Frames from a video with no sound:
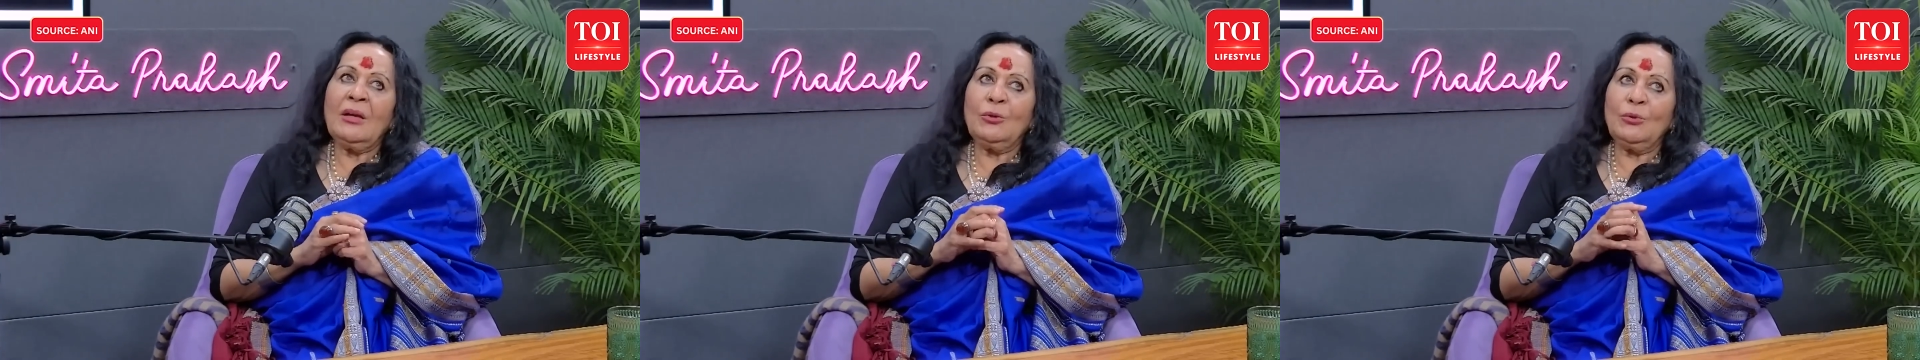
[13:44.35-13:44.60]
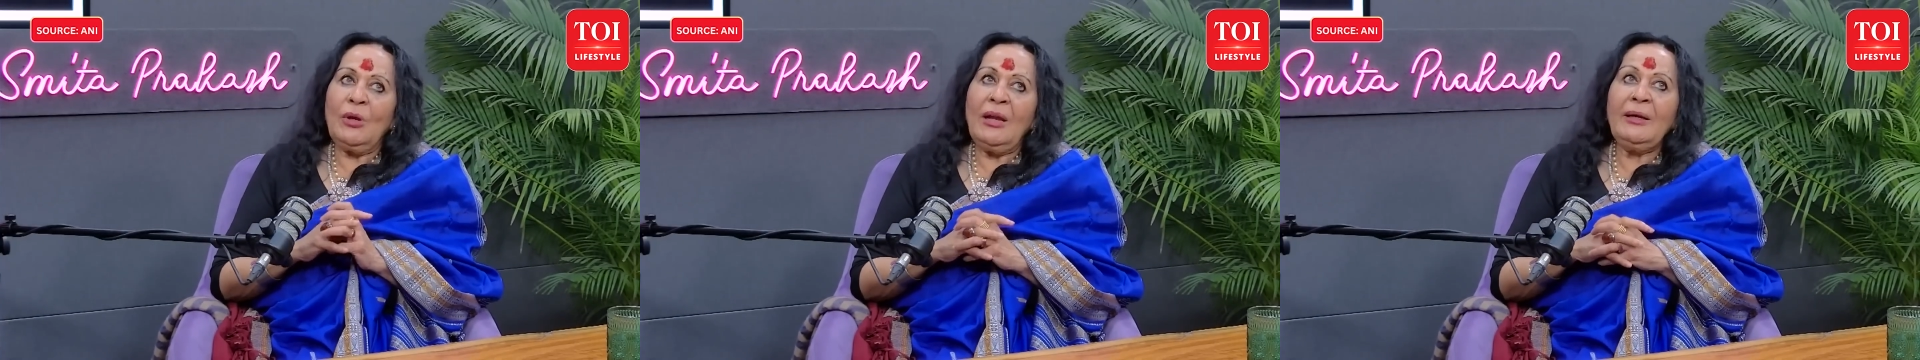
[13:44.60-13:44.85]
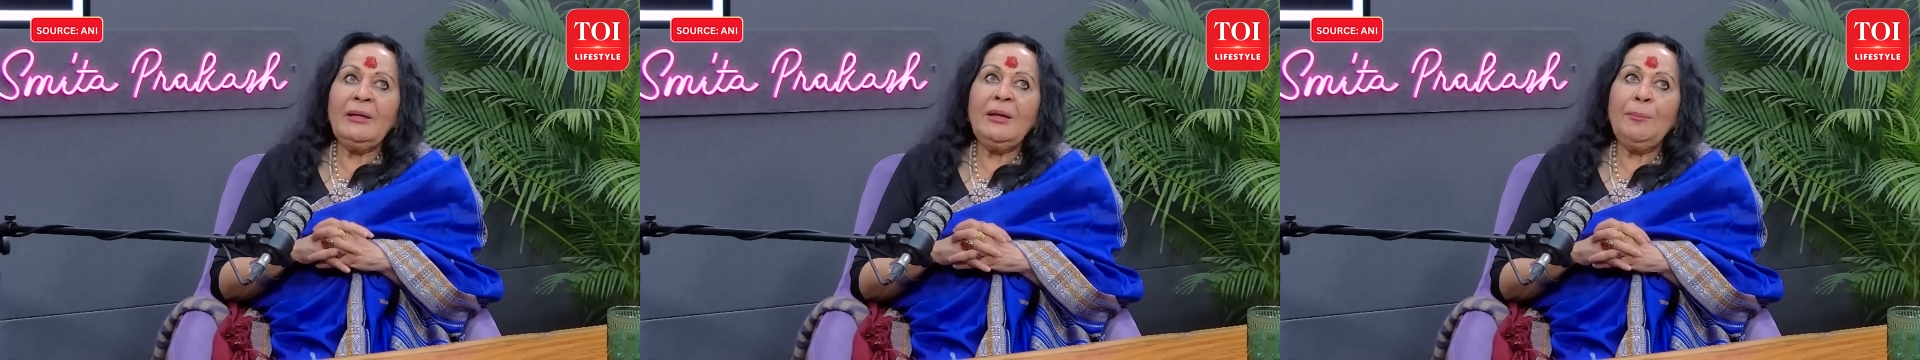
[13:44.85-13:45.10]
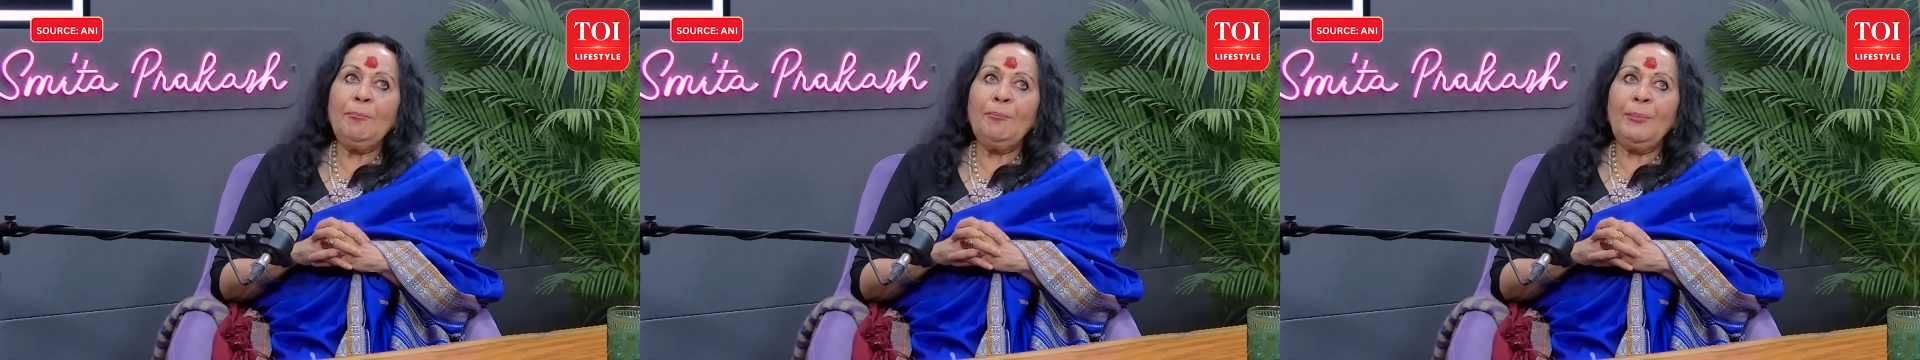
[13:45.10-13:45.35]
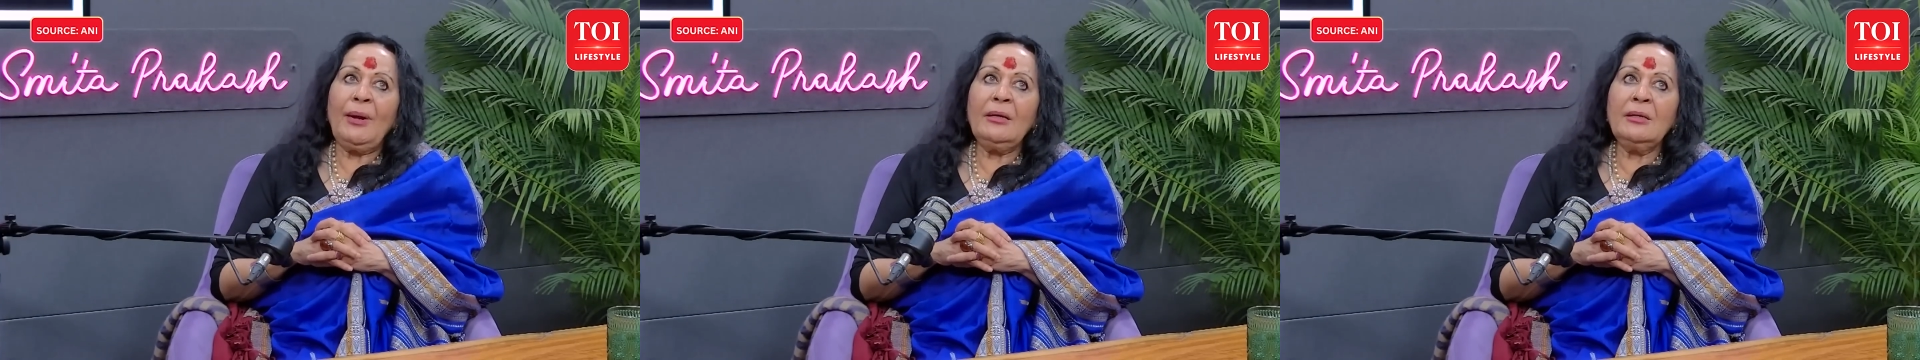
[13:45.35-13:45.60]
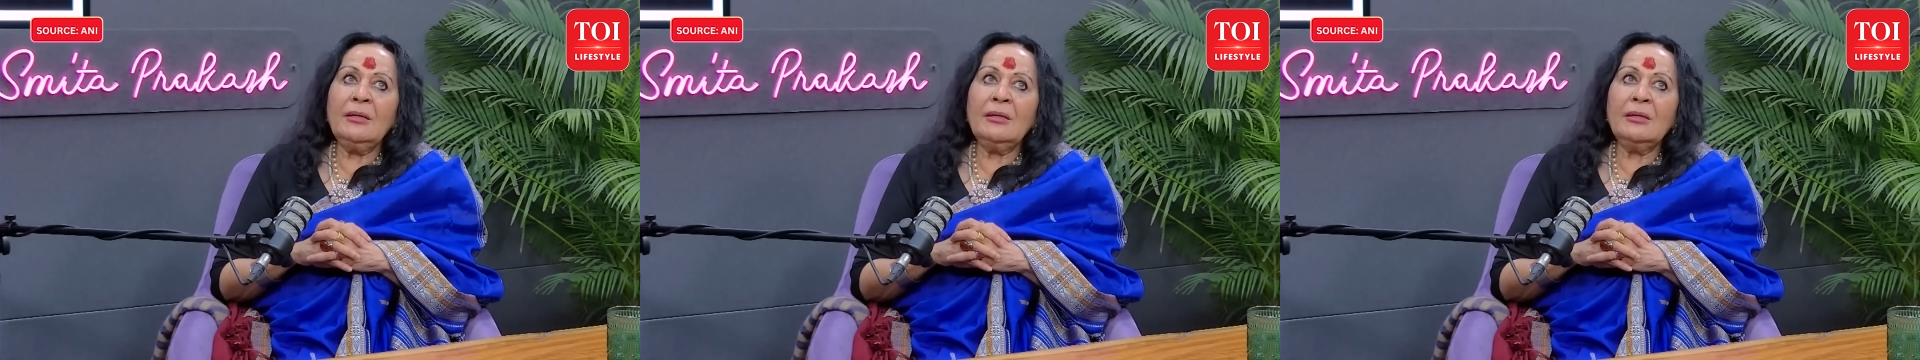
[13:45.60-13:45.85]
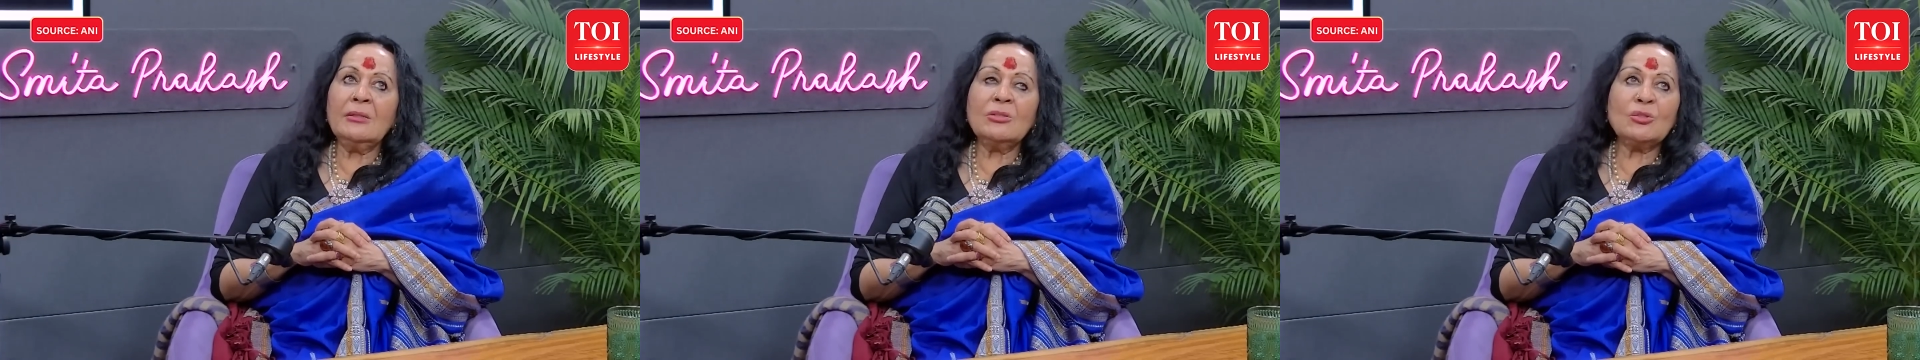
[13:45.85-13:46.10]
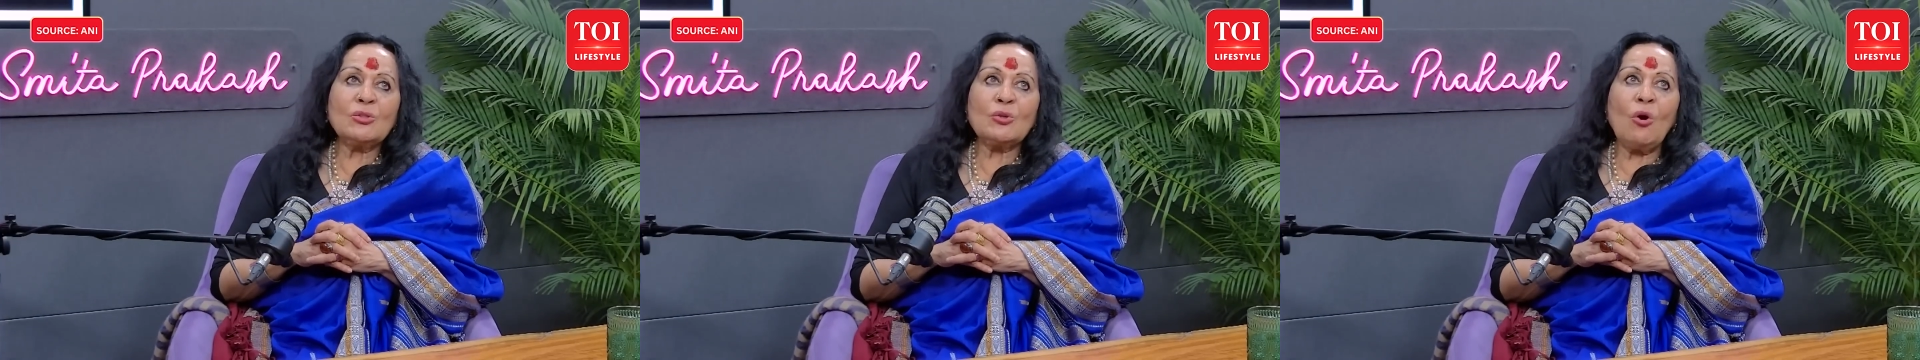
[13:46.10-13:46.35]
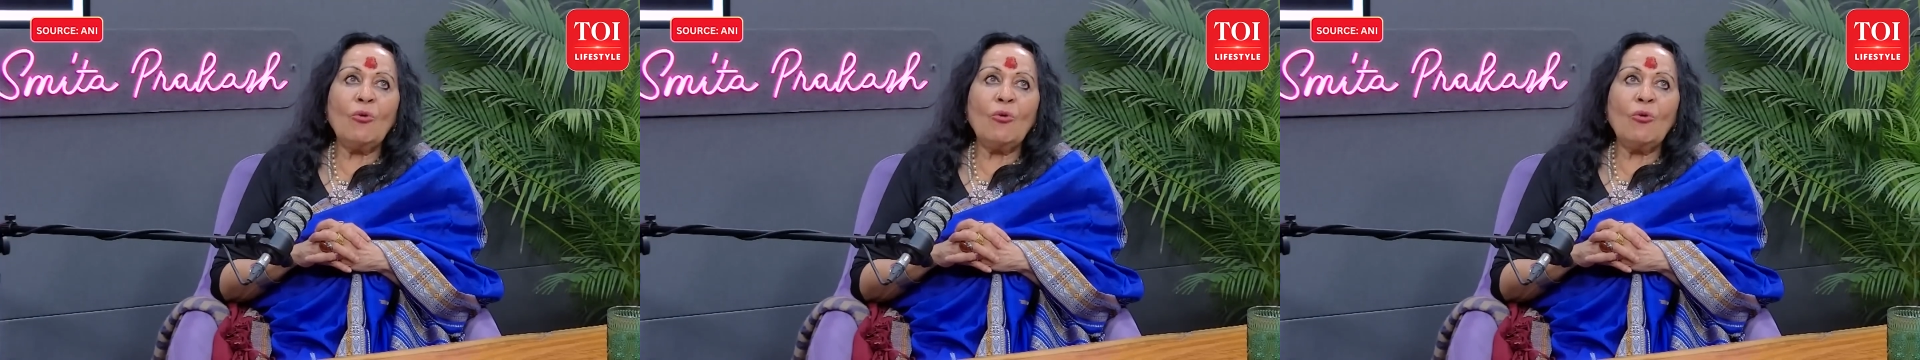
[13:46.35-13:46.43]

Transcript: Independence